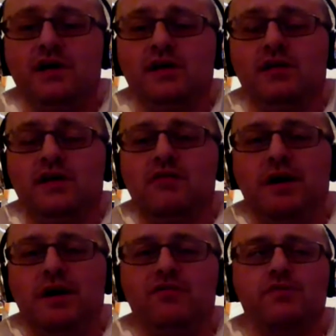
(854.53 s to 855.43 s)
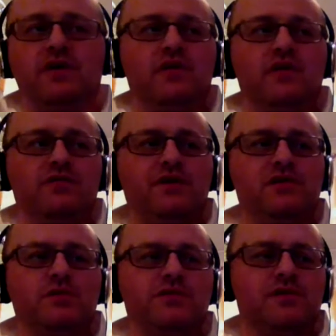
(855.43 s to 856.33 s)
and I think there were about 14 that
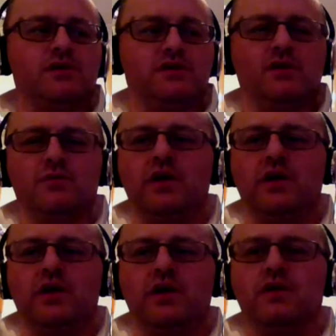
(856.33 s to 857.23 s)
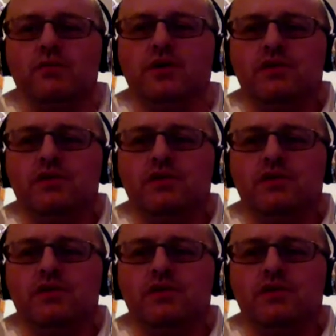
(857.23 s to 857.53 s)
finished with us, and I think we